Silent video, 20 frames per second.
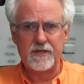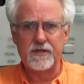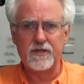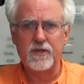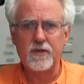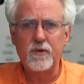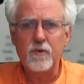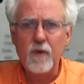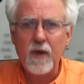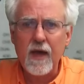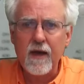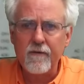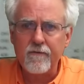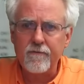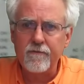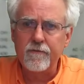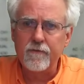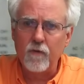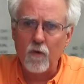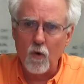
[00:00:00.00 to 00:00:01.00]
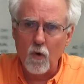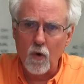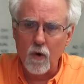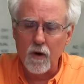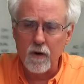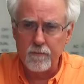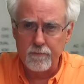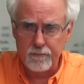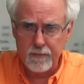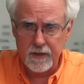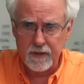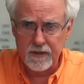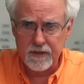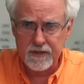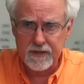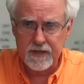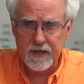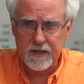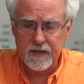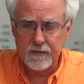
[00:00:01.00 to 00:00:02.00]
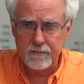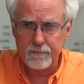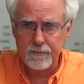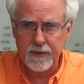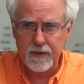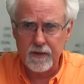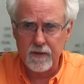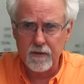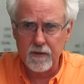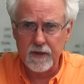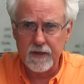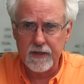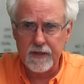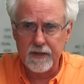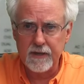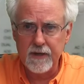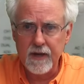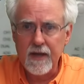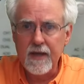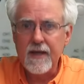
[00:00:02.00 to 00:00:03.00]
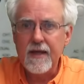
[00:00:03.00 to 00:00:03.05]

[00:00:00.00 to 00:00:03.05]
So you have 4 millisecond period